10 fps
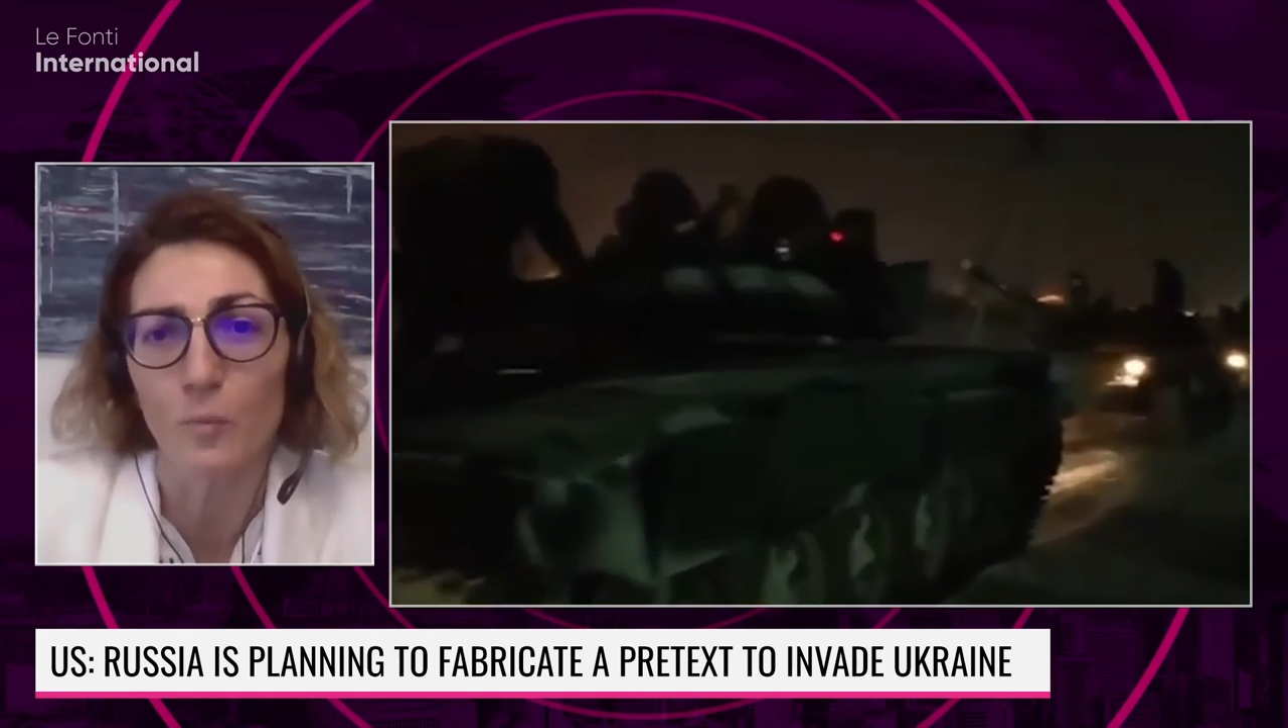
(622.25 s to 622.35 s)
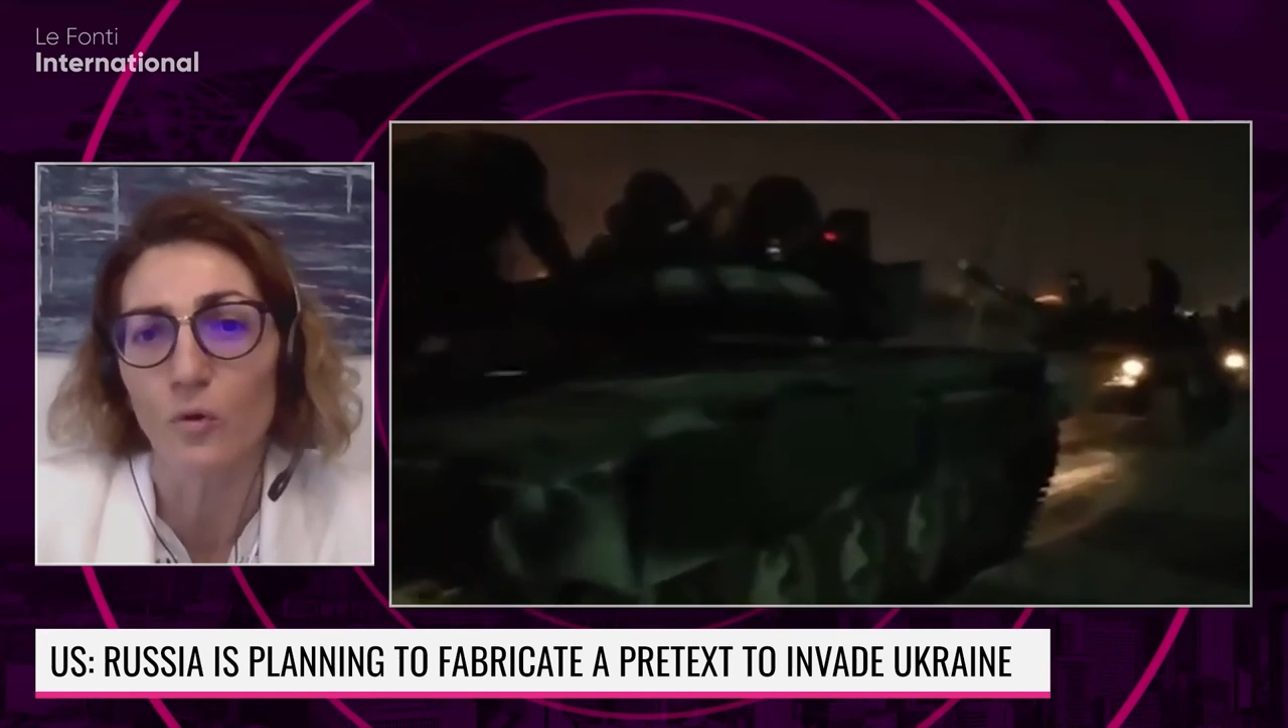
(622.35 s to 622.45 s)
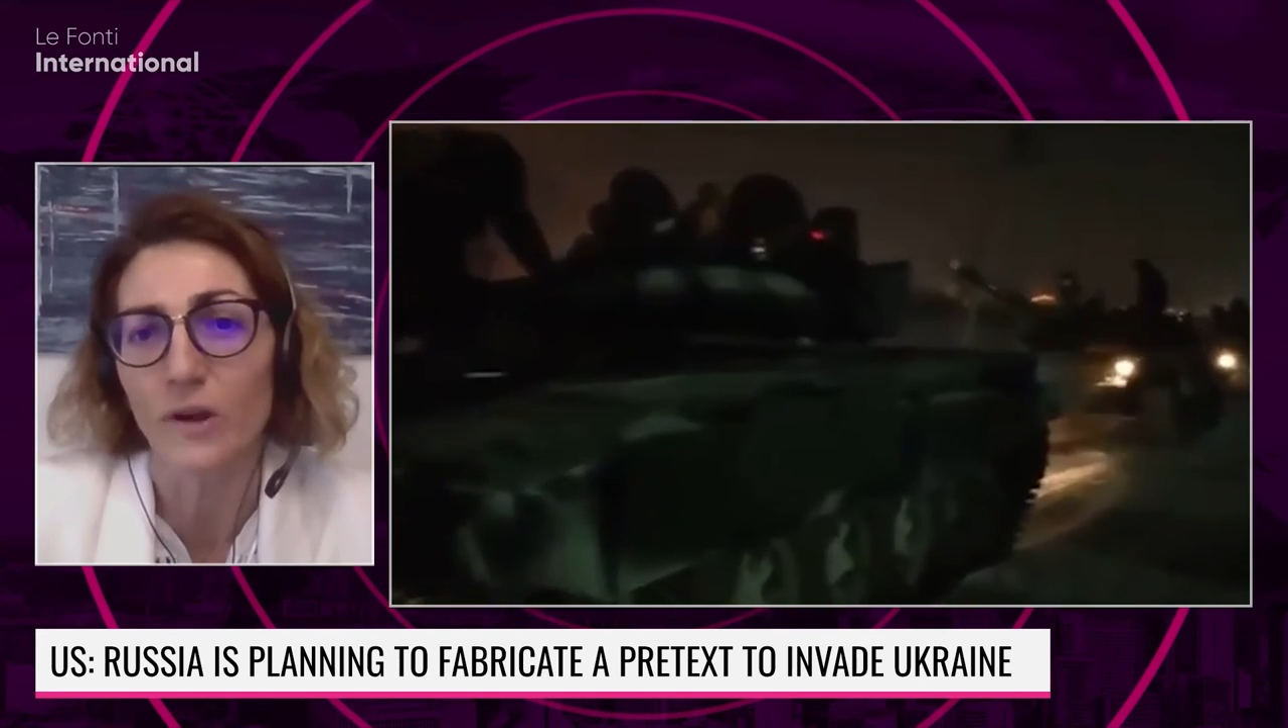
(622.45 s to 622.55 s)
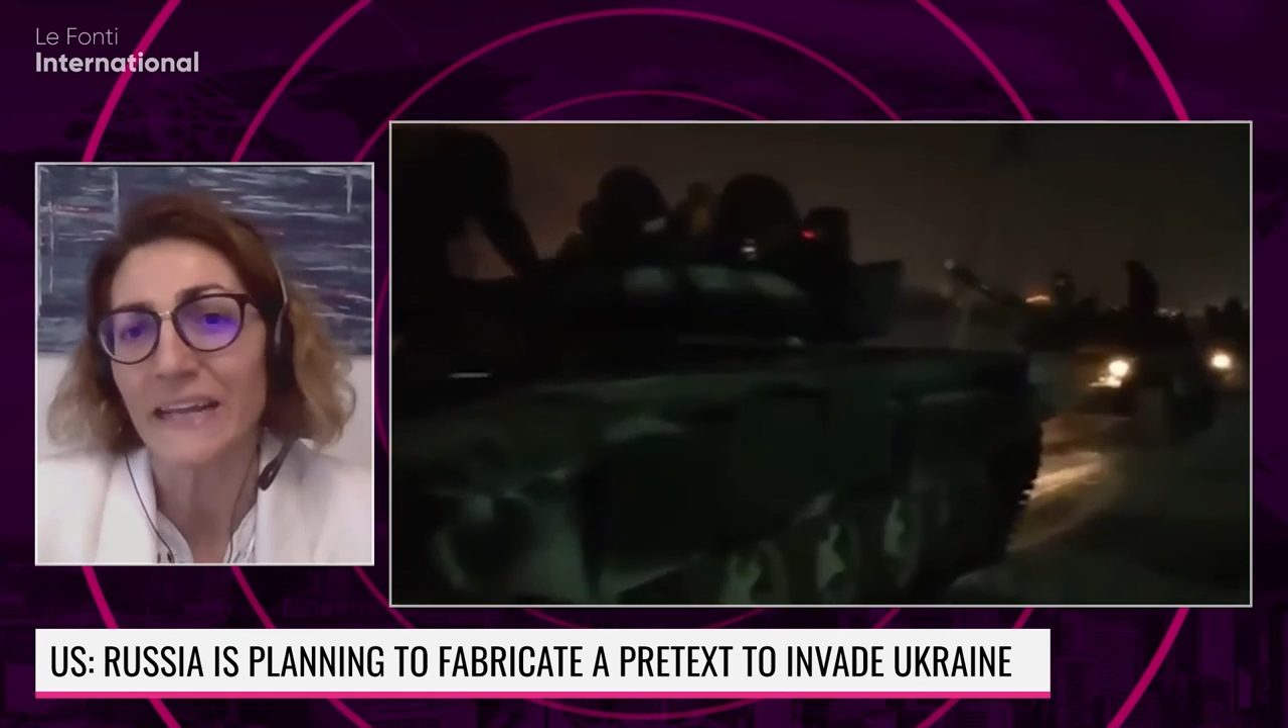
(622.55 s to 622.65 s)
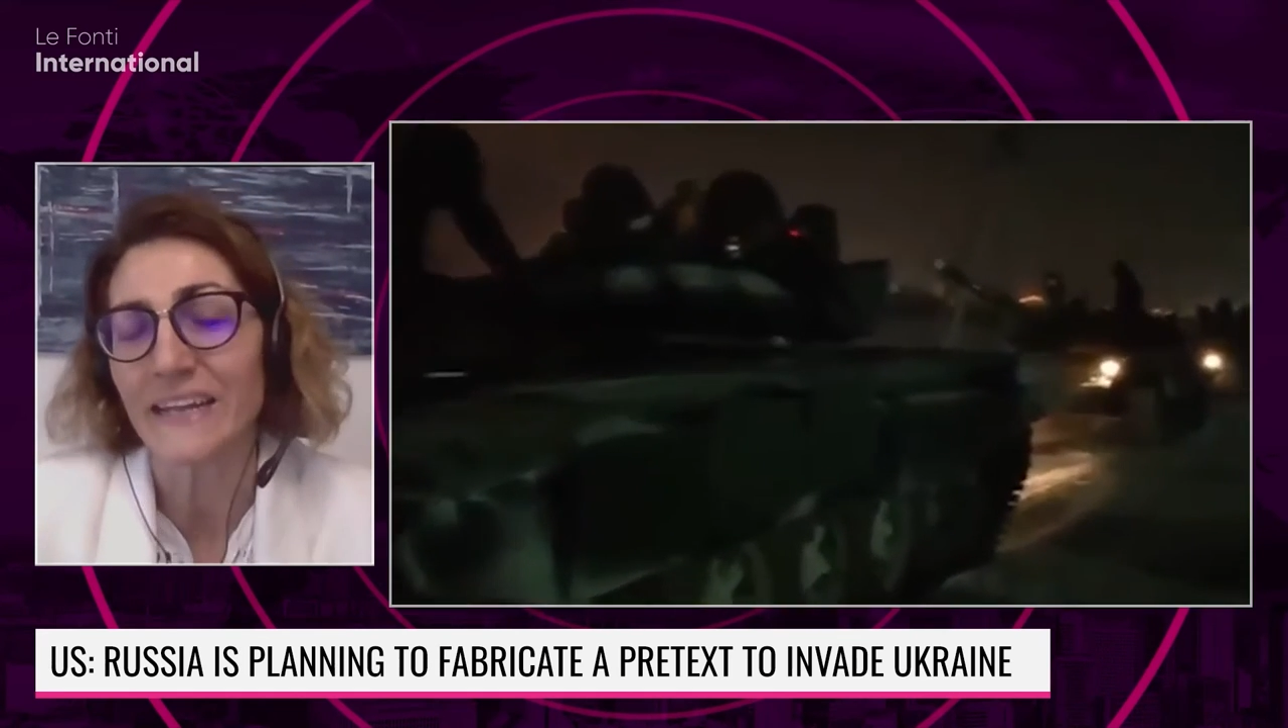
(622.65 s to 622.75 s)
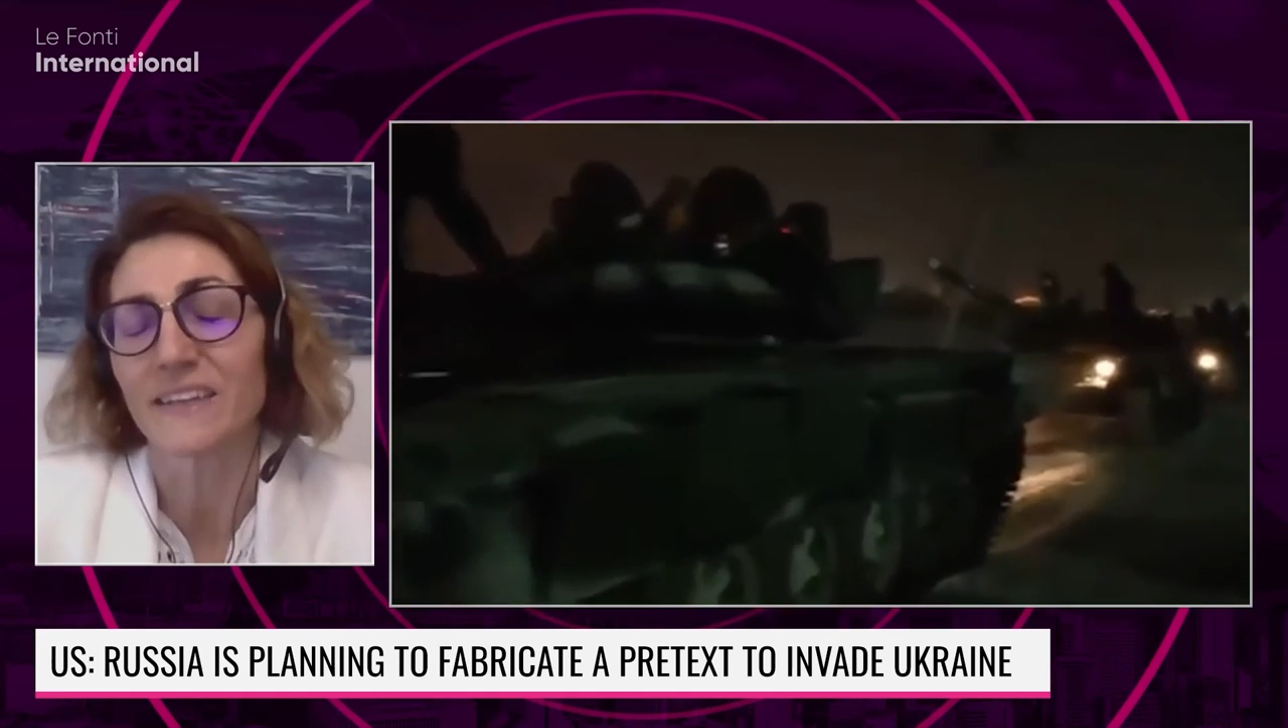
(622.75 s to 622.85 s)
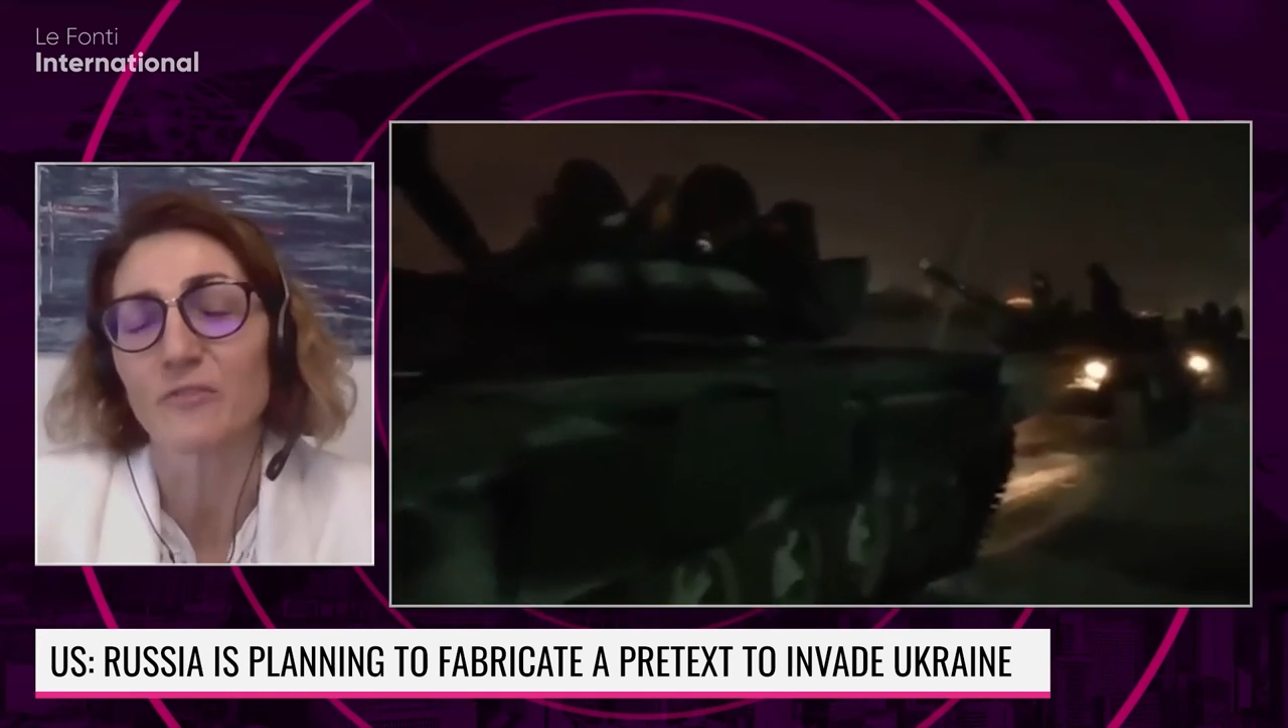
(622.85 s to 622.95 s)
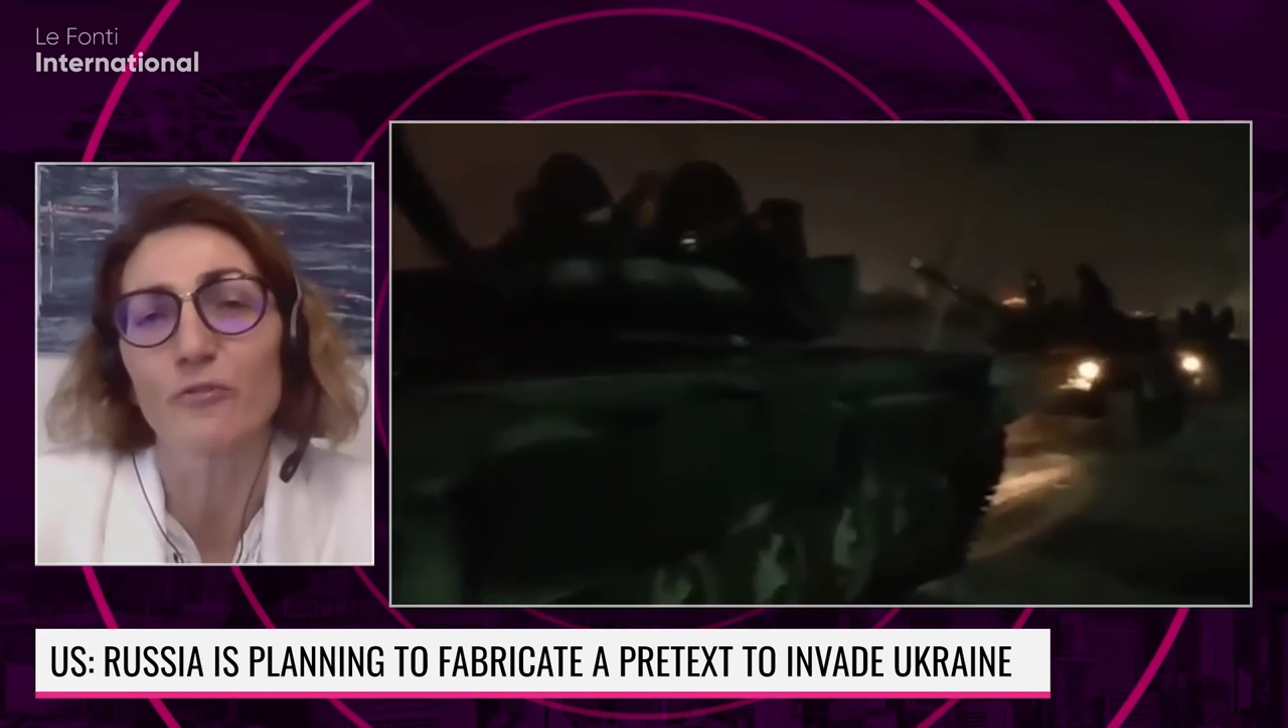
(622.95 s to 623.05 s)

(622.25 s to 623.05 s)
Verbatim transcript: more than